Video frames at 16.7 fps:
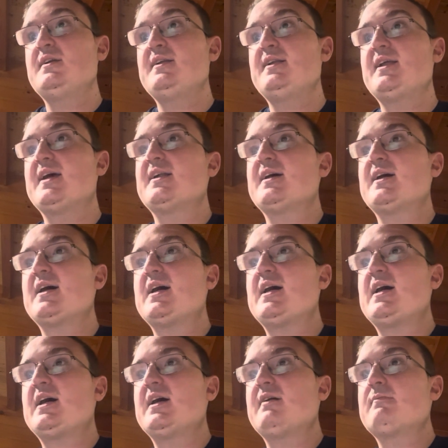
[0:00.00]
that
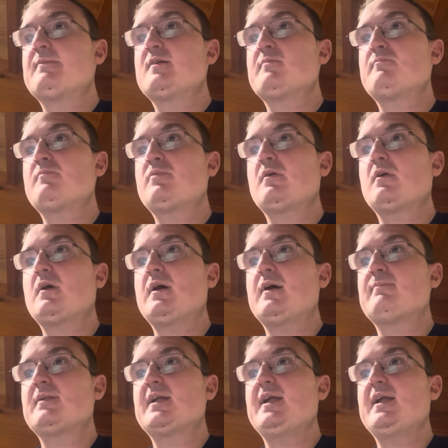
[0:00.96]
I will
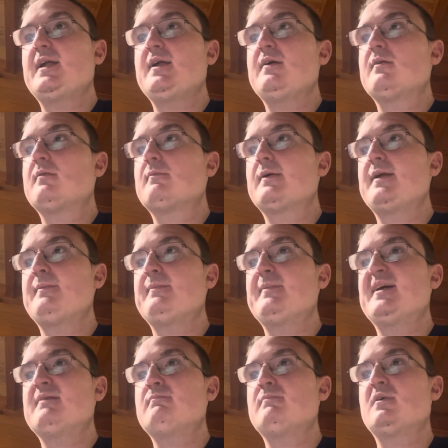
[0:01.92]
probably
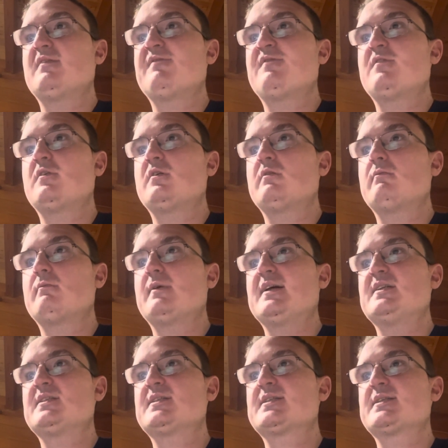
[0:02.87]
remember for the
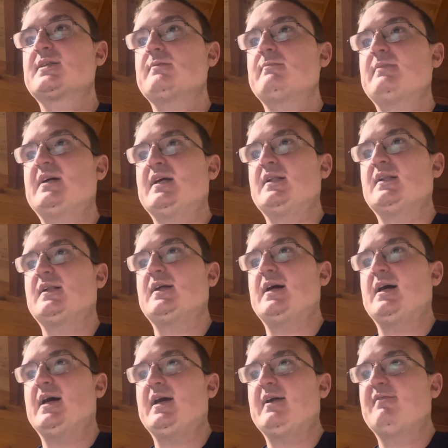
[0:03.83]
rest of my
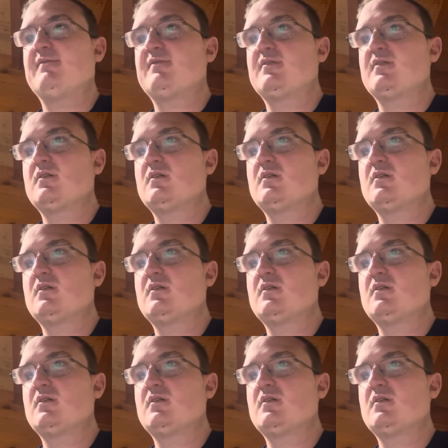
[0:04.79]
life.